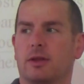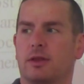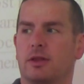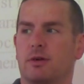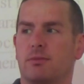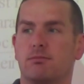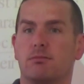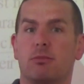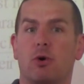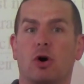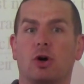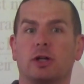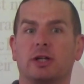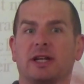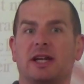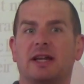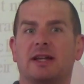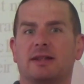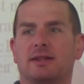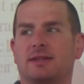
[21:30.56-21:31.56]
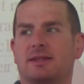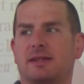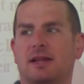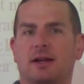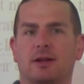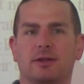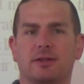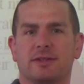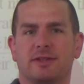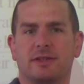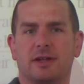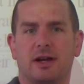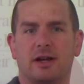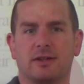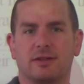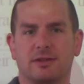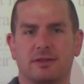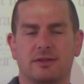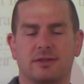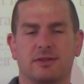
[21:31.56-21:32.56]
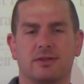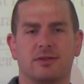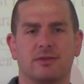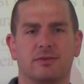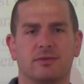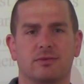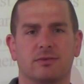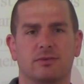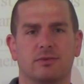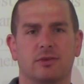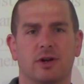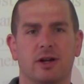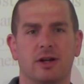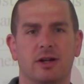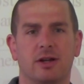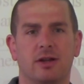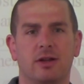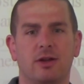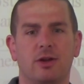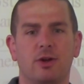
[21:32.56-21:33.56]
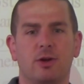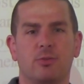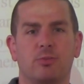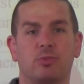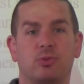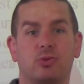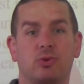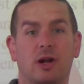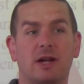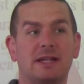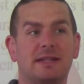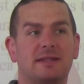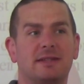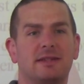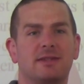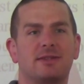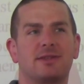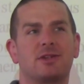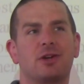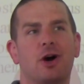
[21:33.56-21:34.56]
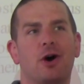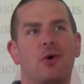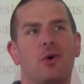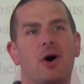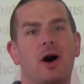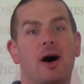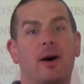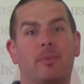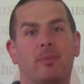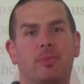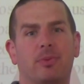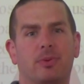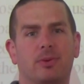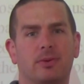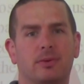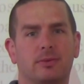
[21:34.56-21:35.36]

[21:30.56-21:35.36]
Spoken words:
The market tells us, right? Prices go up.